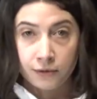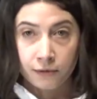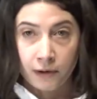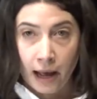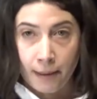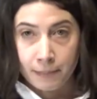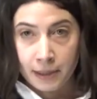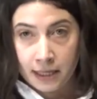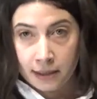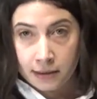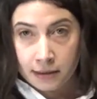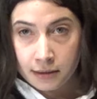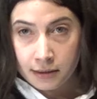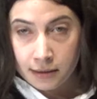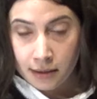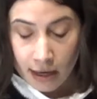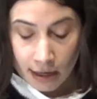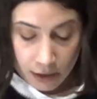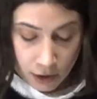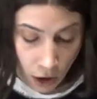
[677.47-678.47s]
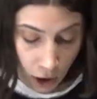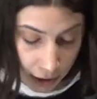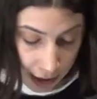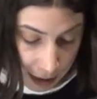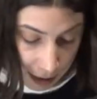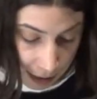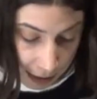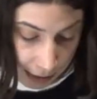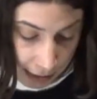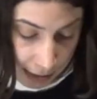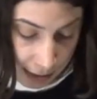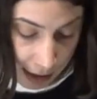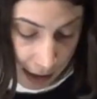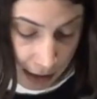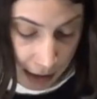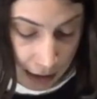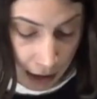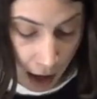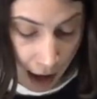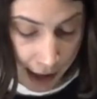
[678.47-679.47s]
rappings and knockings in
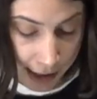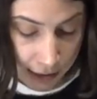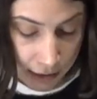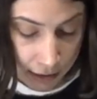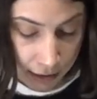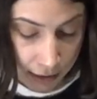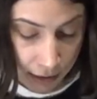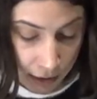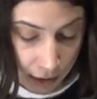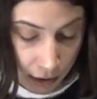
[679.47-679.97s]
the night,